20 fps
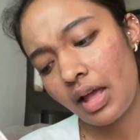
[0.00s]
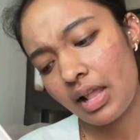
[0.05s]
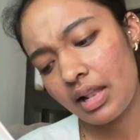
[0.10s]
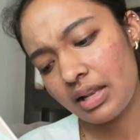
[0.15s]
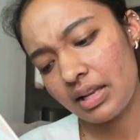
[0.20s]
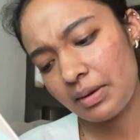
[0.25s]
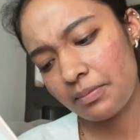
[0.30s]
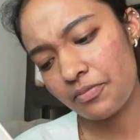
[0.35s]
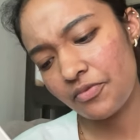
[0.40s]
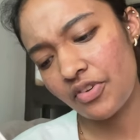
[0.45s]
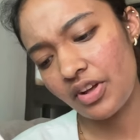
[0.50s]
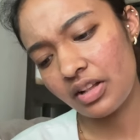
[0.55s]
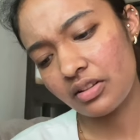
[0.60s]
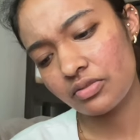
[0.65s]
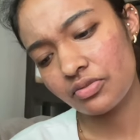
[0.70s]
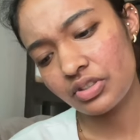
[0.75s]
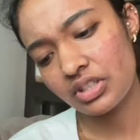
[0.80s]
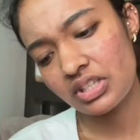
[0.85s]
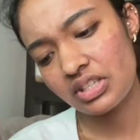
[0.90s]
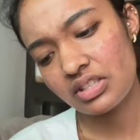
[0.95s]
lip
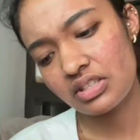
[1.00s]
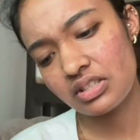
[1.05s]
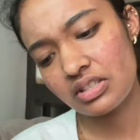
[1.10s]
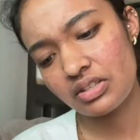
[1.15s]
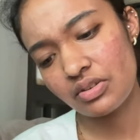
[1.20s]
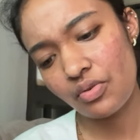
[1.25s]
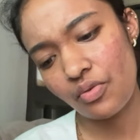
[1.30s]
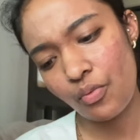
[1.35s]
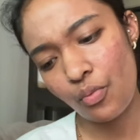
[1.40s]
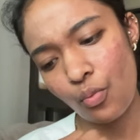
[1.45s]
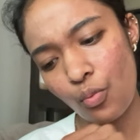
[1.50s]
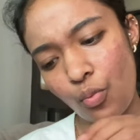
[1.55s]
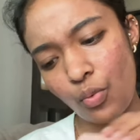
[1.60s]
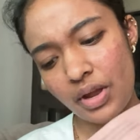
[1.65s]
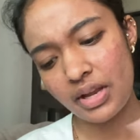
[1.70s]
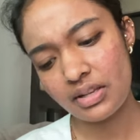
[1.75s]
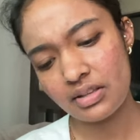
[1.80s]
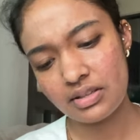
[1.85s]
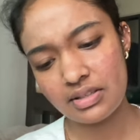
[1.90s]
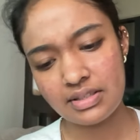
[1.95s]
velvet
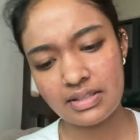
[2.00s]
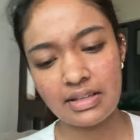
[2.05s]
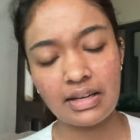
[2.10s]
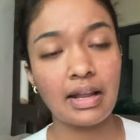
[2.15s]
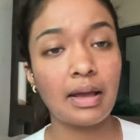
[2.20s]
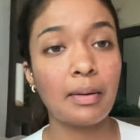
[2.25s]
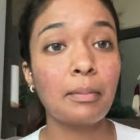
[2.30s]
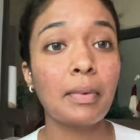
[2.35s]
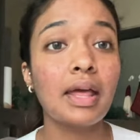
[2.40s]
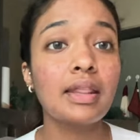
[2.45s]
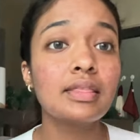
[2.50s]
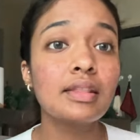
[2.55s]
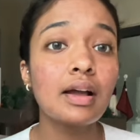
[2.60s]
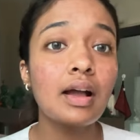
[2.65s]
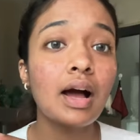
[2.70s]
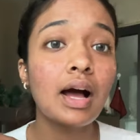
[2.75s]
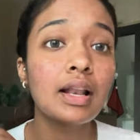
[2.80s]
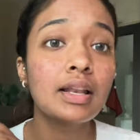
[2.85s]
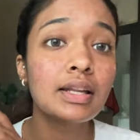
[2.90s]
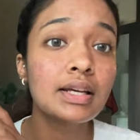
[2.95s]
weightless glam and the
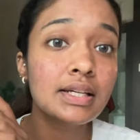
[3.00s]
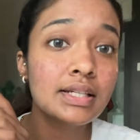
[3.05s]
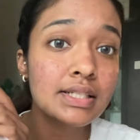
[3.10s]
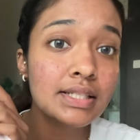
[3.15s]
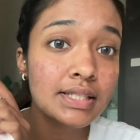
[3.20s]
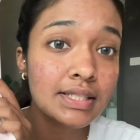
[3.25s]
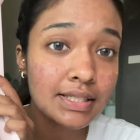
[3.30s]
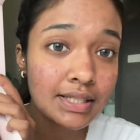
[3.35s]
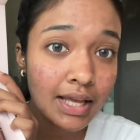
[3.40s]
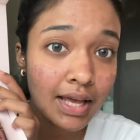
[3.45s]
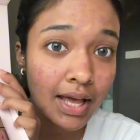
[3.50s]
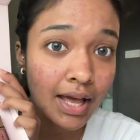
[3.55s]
colors.